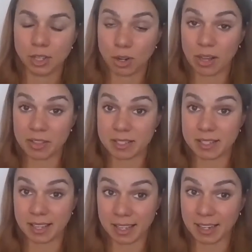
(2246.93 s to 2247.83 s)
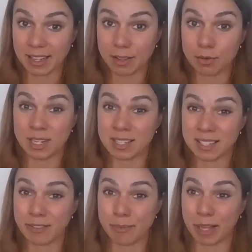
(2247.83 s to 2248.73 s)
You know, and this kid who
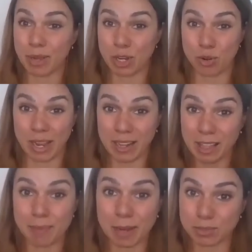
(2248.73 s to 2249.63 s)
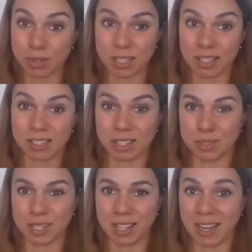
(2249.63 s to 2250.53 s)
doesn't even, by the way, know anything about strength and conditioning
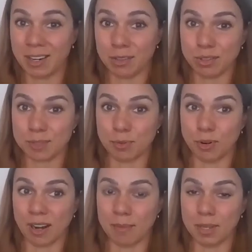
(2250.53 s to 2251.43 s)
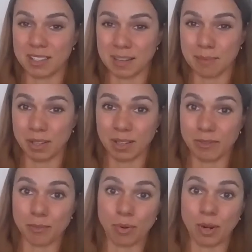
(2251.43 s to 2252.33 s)
was like, yeah, I don't do this program because I
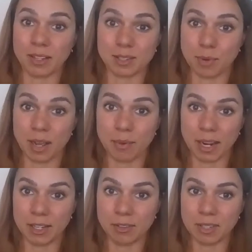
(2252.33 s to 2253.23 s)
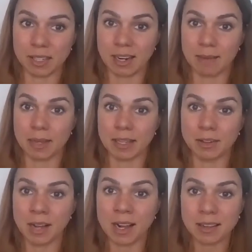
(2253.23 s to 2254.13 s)
barely even break a sweat when I do it. And I'm like,
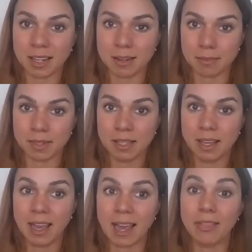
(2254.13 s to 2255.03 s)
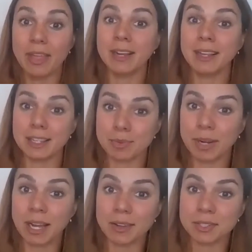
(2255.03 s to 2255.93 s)
they're not dumb. And then guess
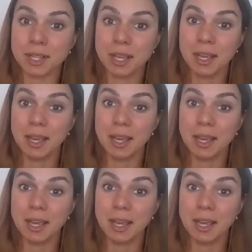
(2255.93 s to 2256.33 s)
what else?